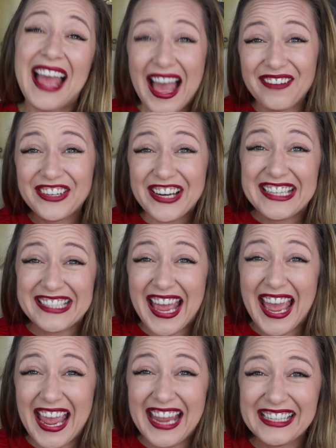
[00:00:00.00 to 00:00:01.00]
Have a great
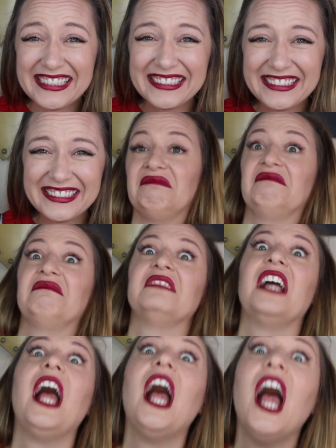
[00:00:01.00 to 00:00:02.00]
day.
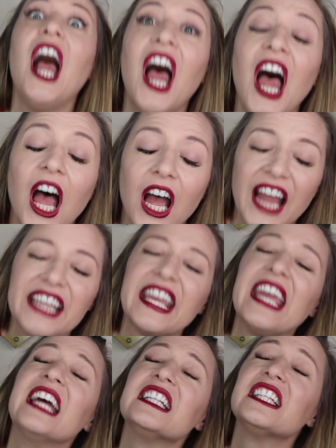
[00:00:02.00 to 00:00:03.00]
I
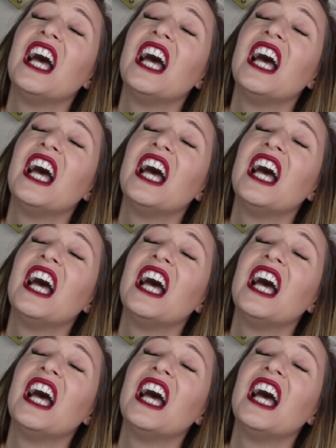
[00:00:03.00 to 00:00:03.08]
can't